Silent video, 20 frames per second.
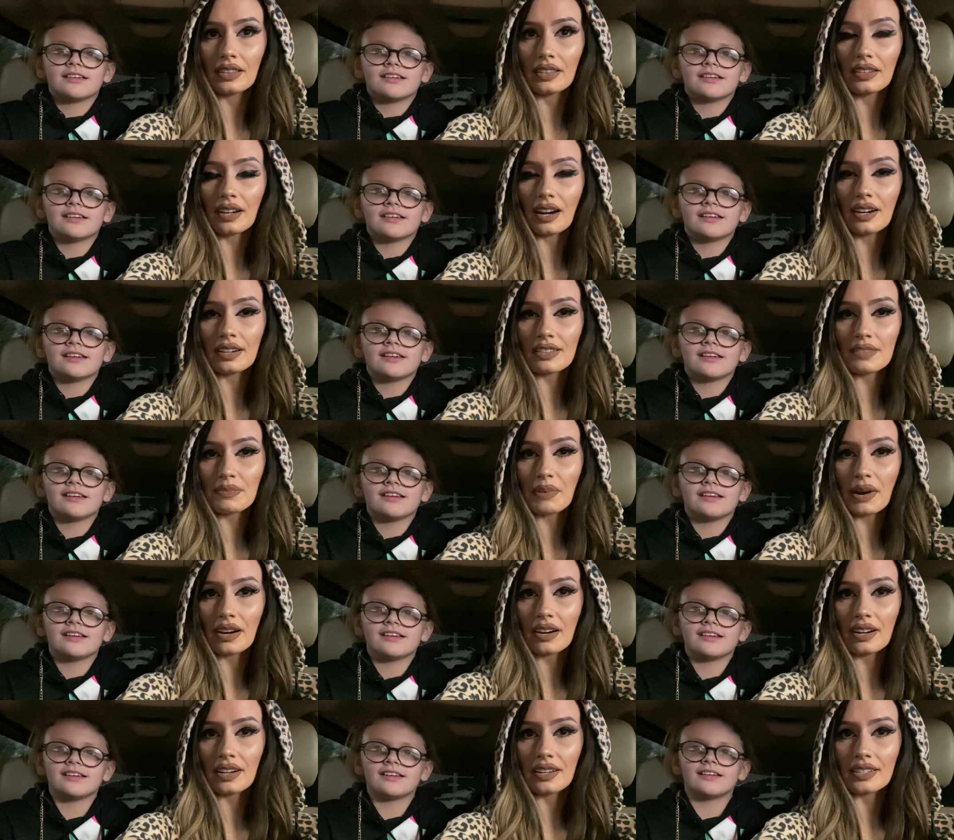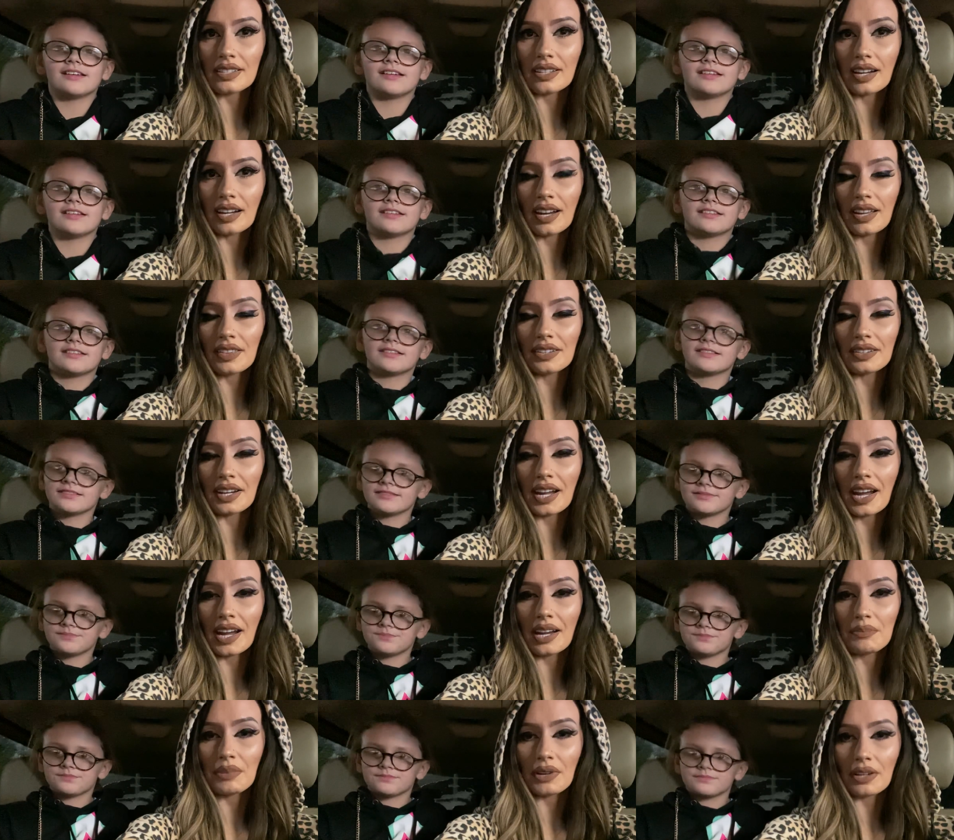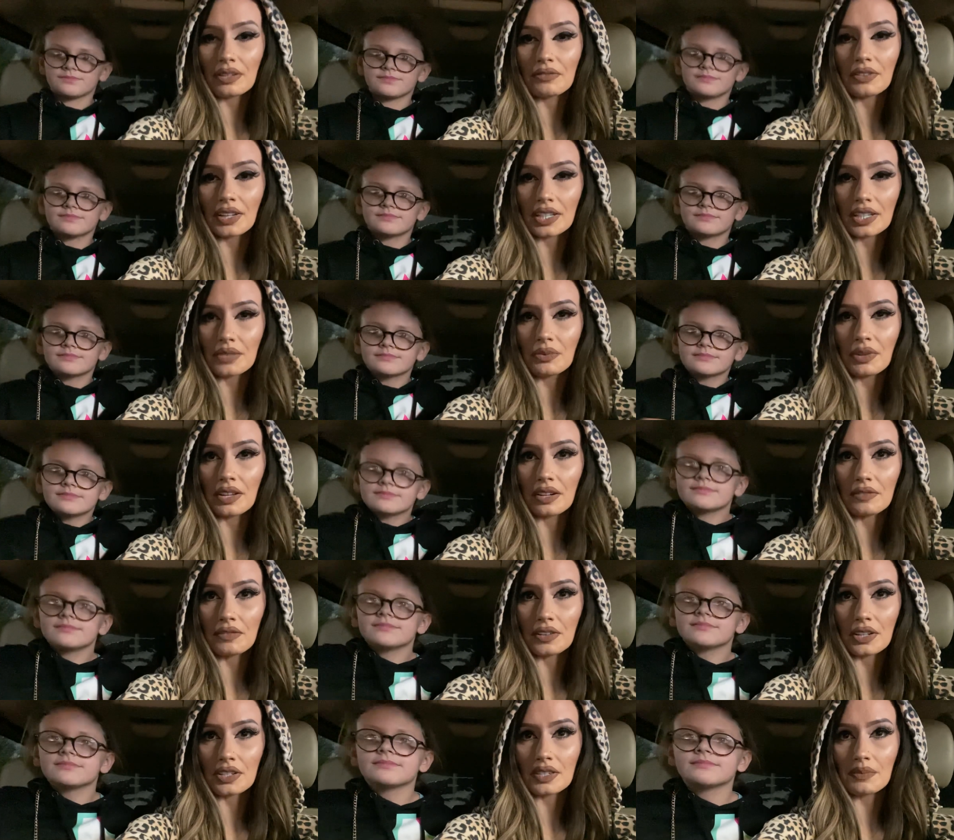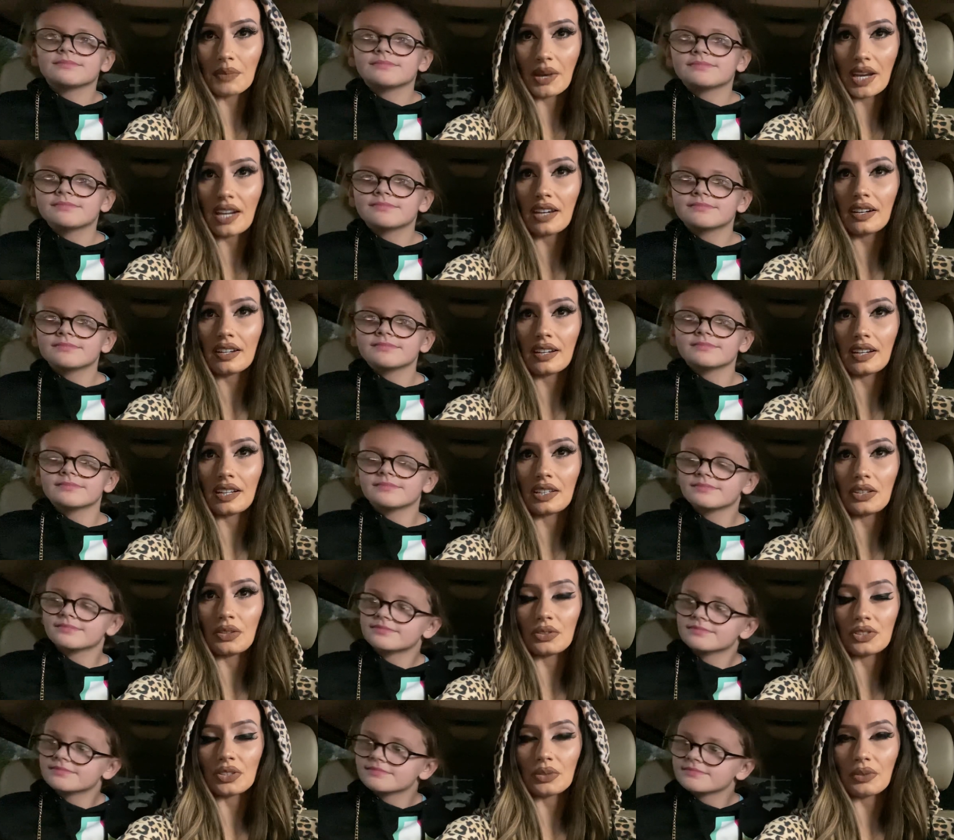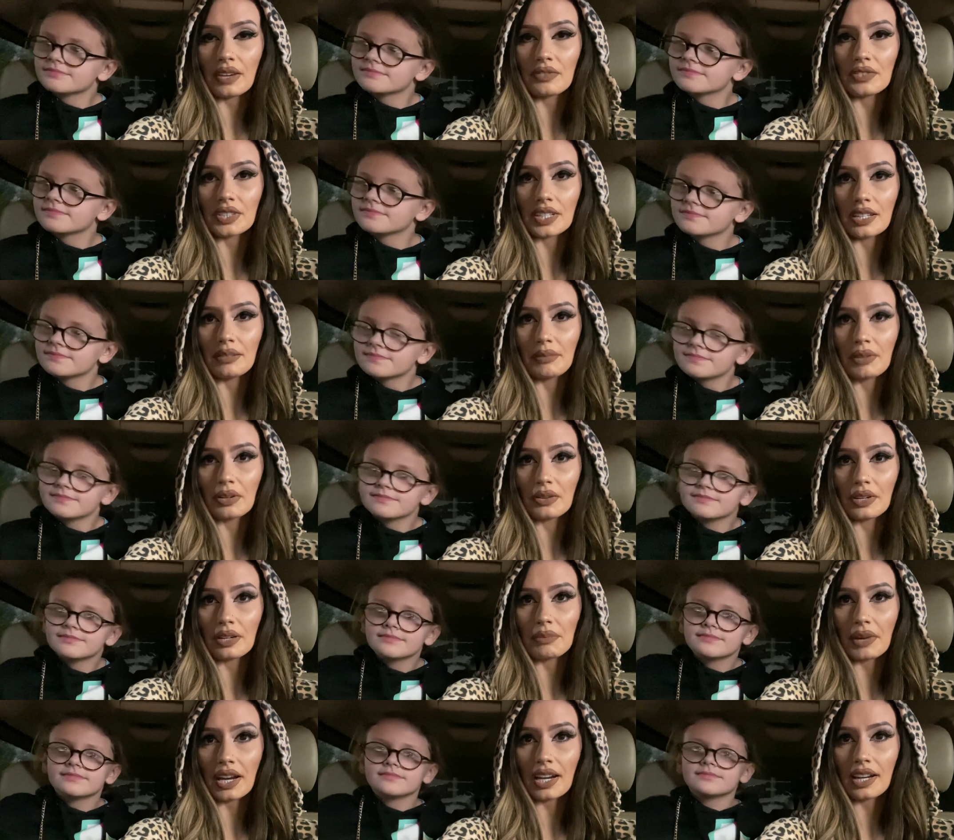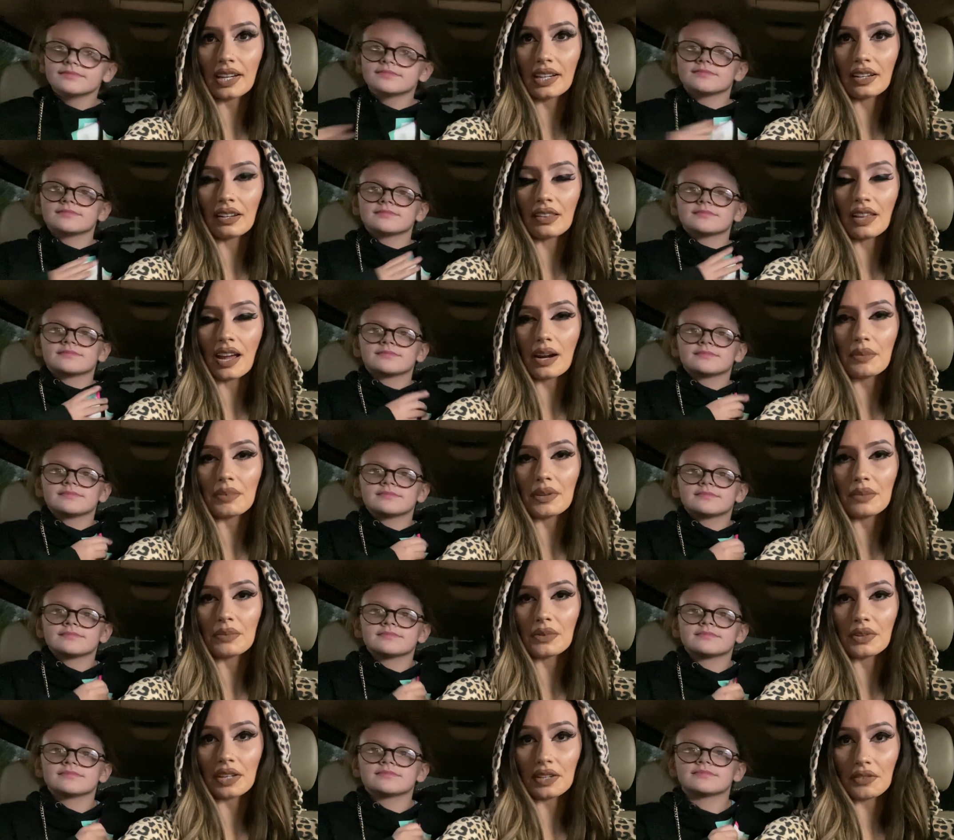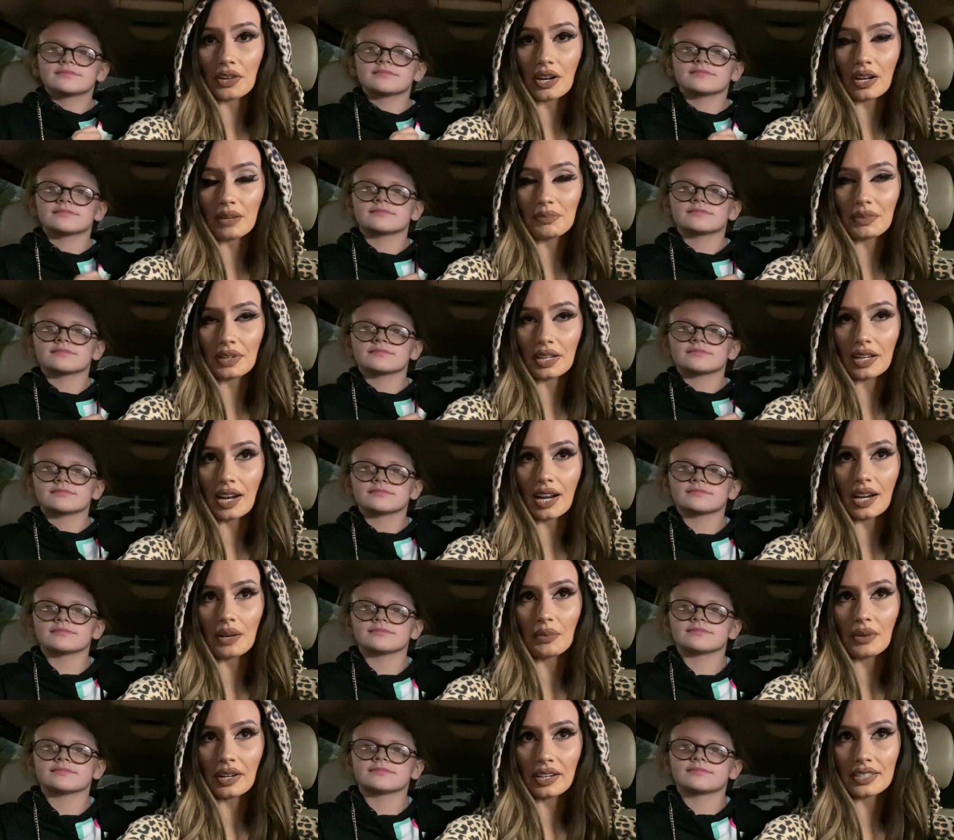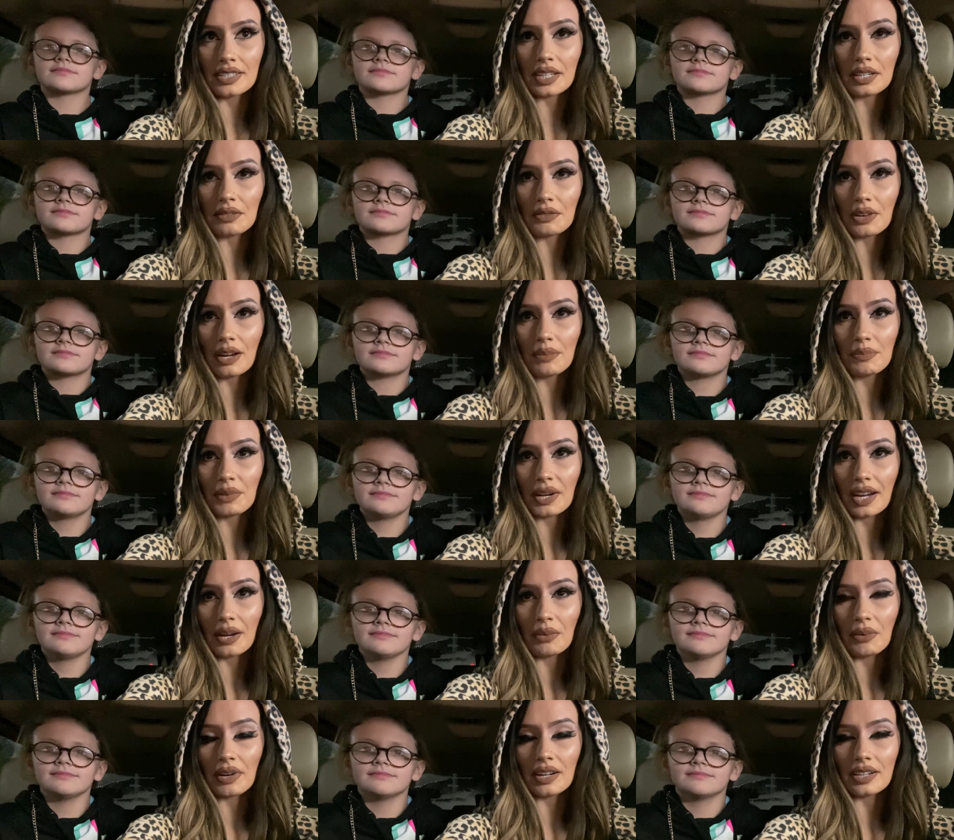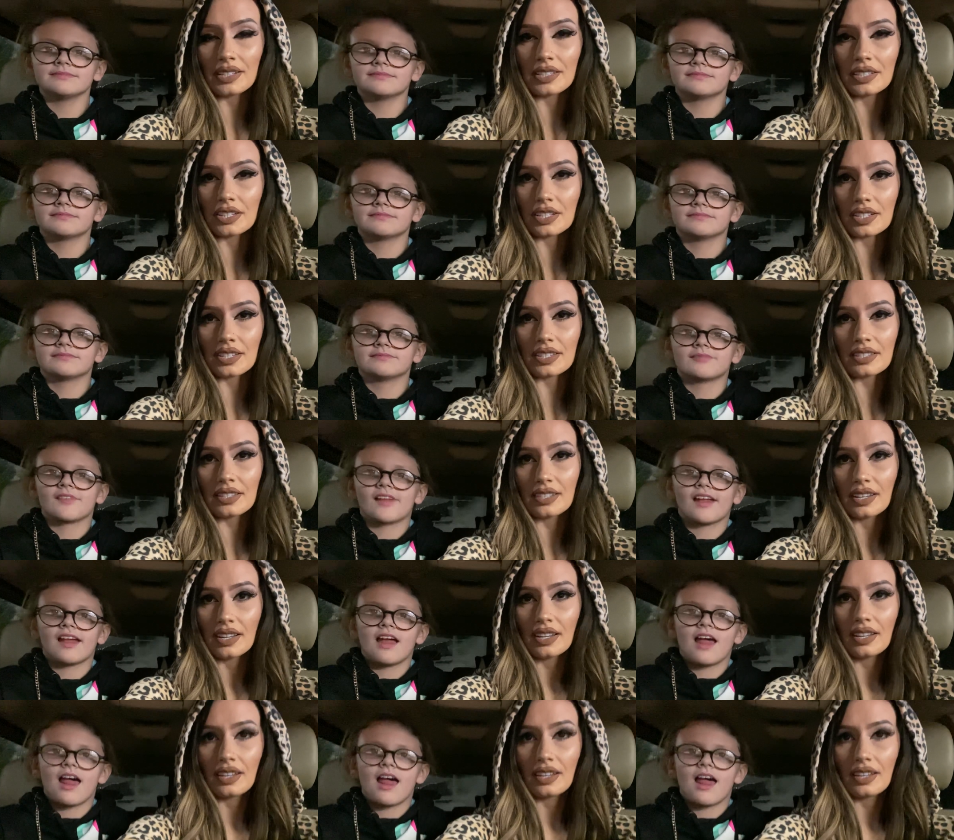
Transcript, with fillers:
Speaker 1: The hardest part is that they're not perfect when they're first made and you do have to keep going back and a lot of people give up and I wanted to give up and I wanted to just